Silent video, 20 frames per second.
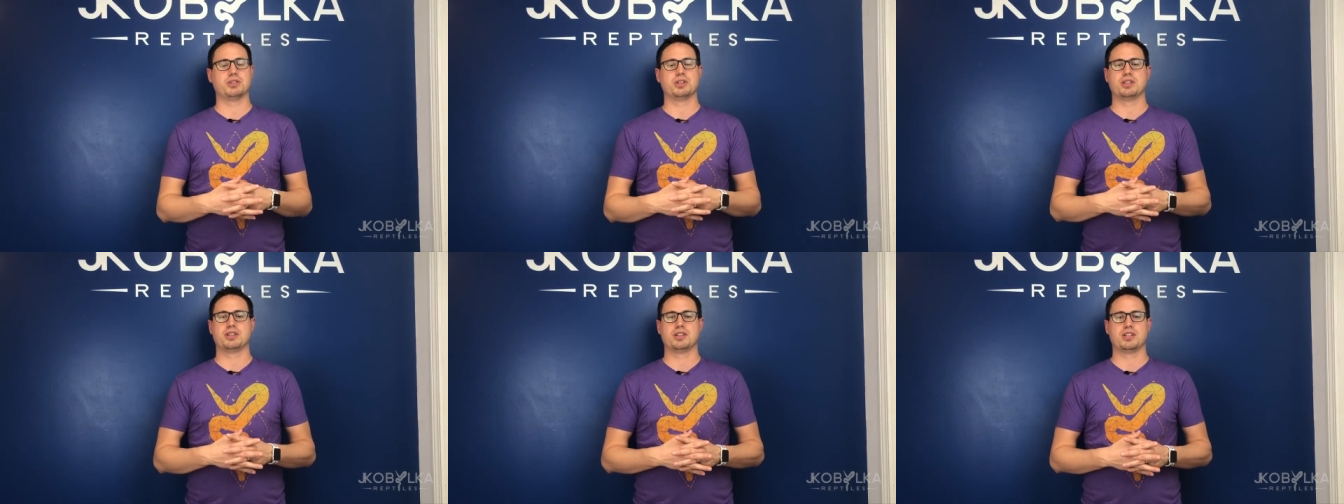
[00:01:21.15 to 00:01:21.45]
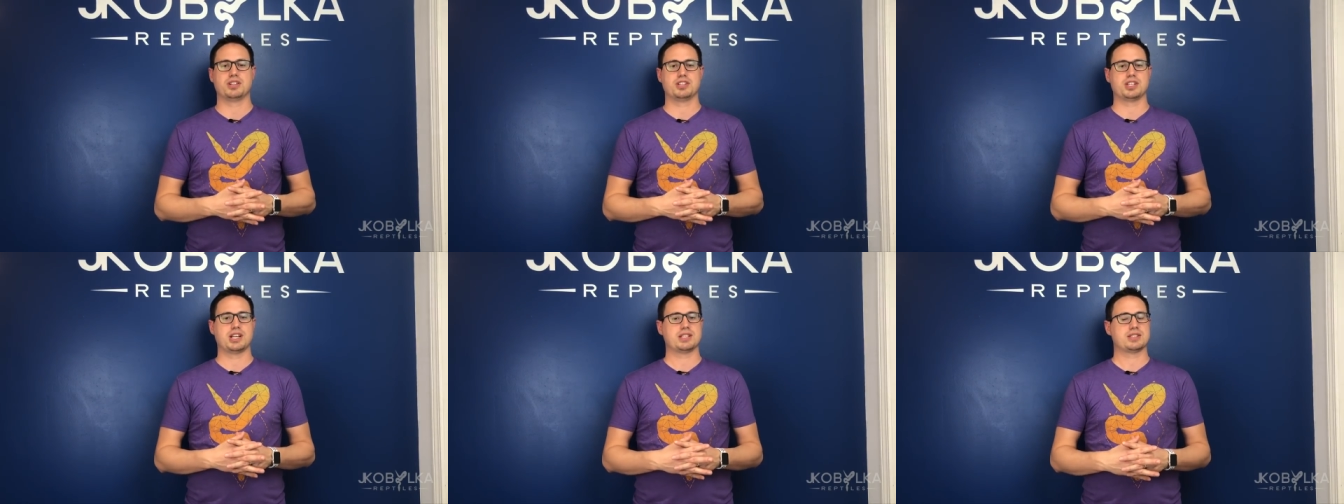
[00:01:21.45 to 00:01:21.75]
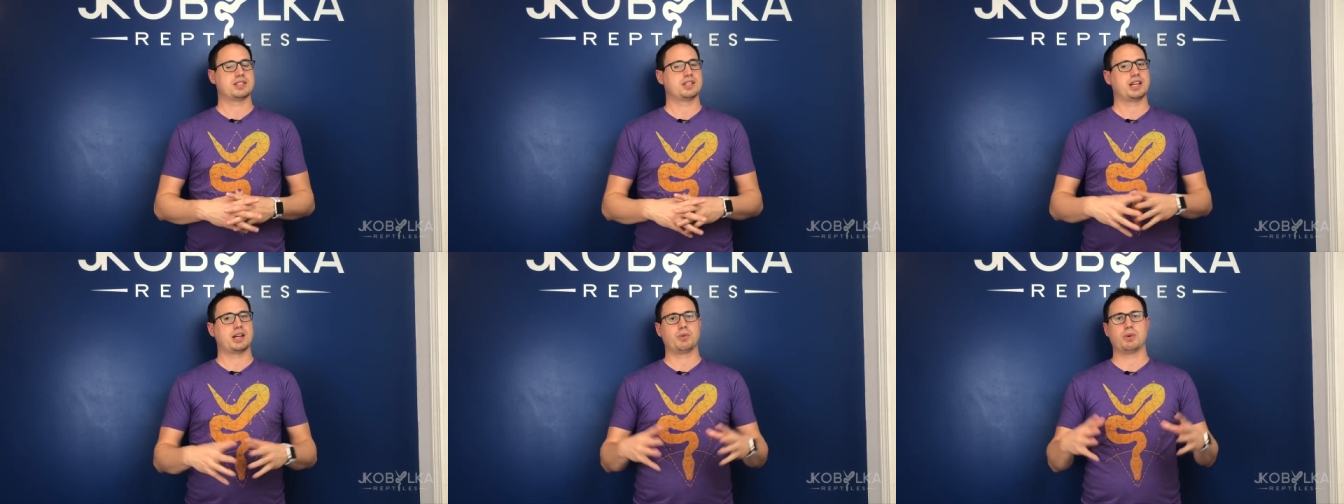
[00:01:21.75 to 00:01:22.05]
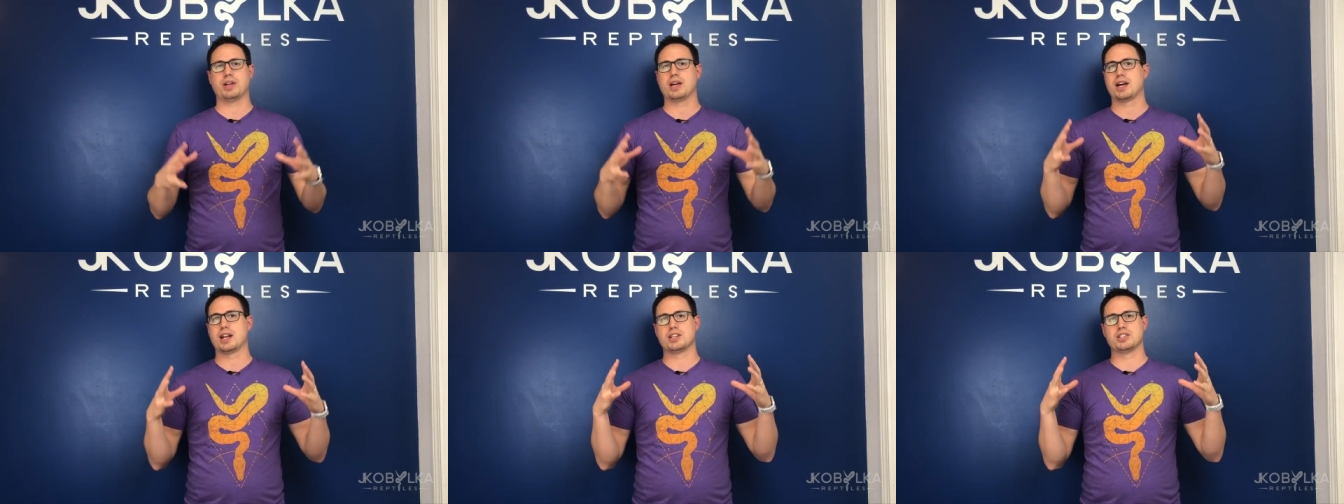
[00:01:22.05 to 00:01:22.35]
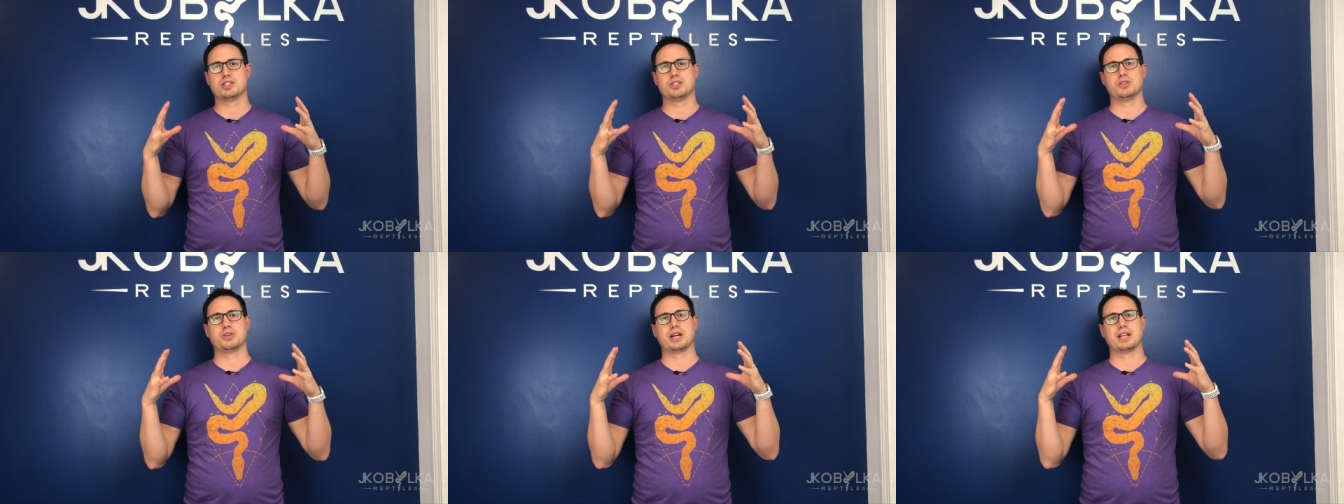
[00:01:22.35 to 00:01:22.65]
And Chase is like, we gotta
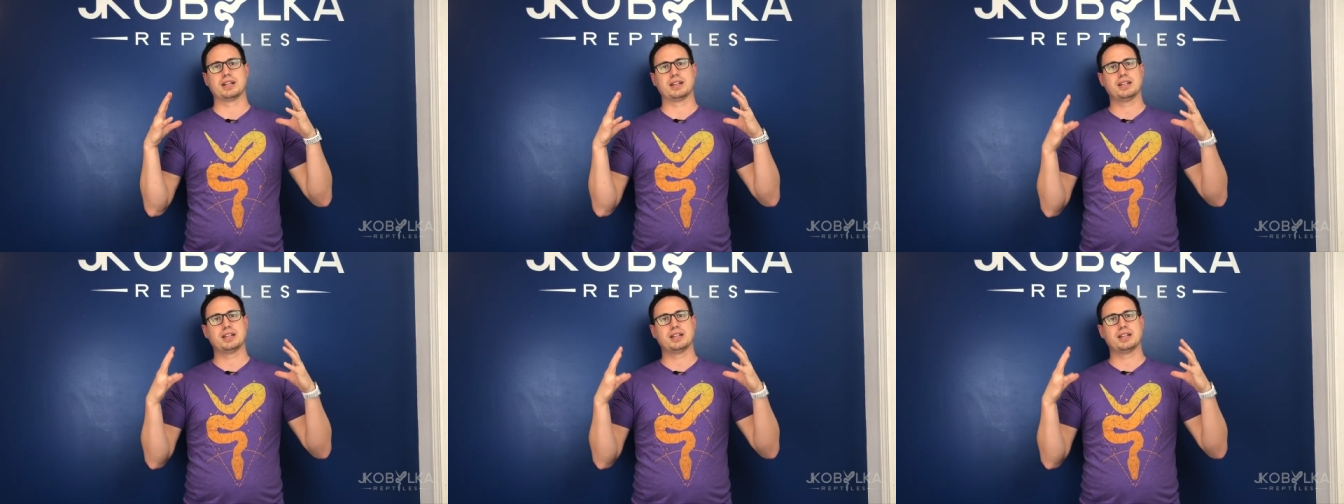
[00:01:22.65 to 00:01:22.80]
do at